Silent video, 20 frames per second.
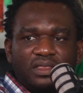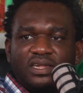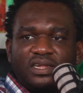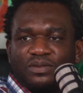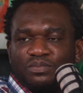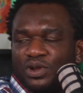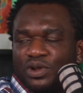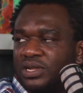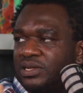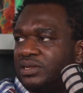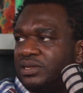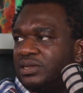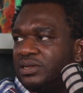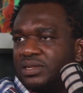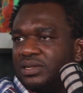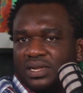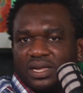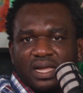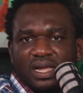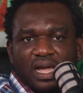in the smaller
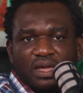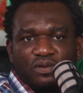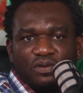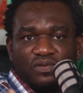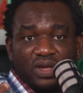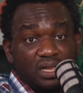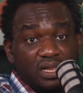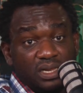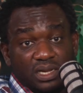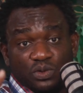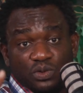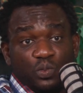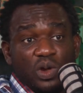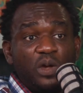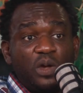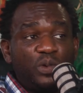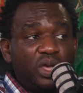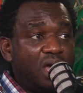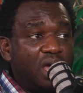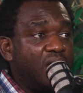cities, the kind of, at
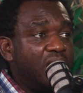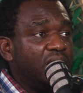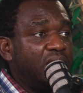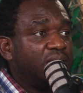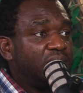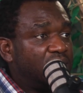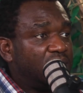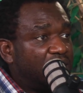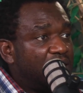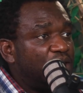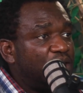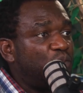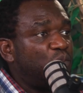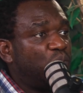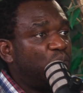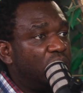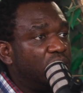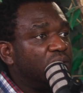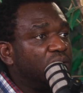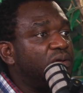least where we are, they
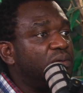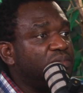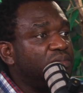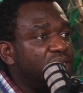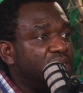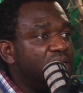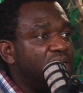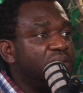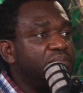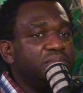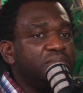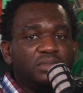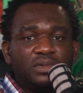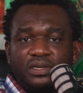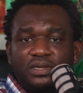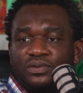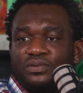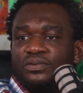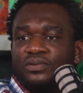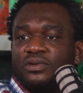kind of welcome
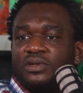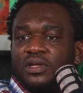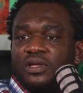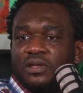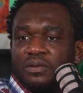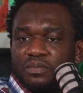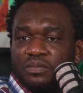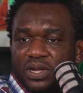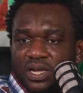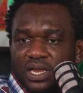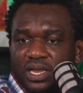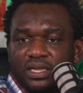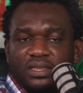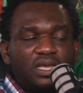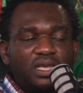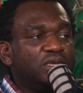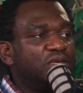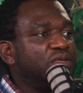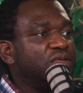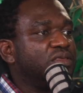them, paid
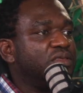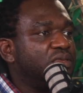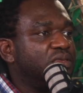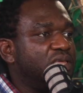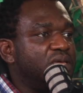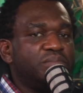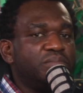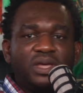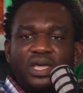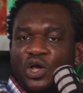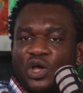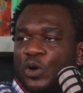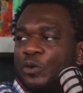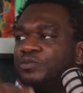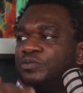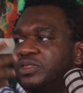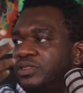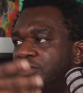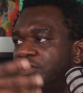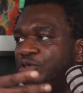attention to them,
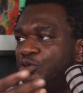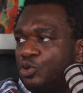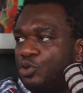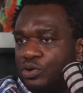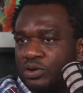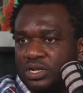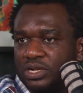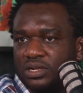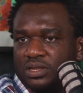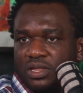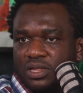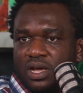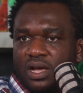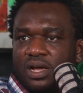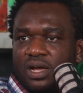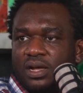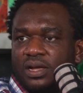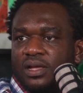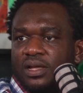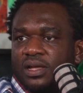help nurse
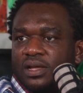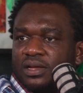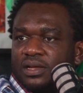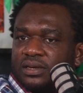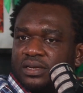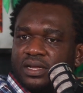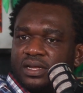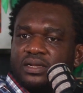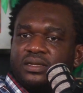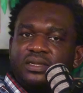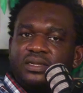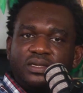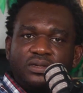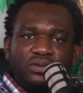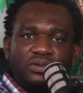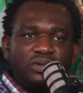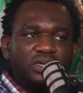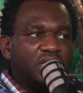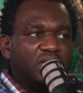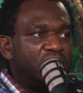their
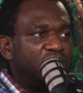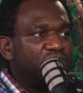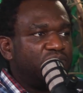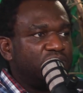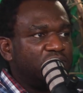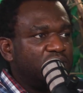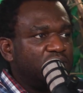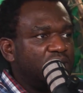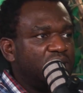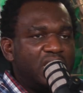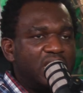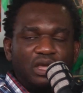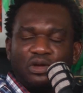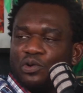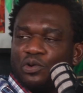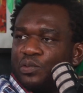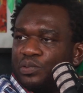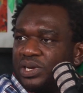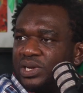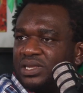skills and everything,
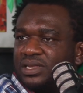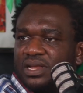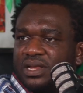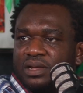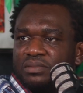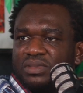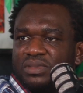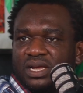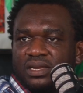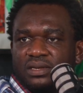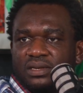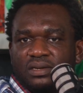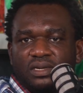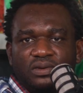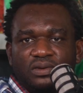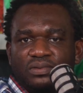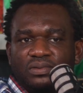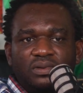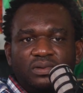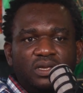encourage them,
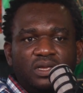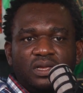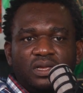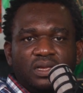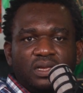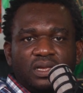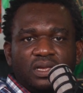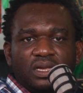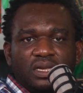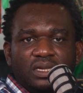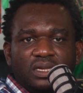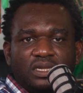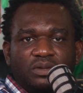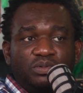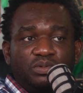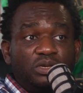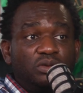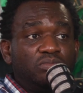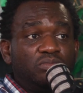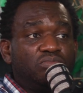and
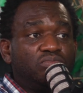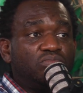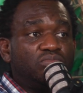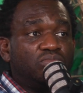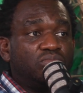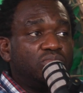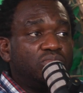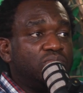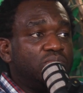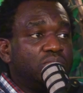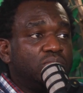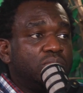it's been.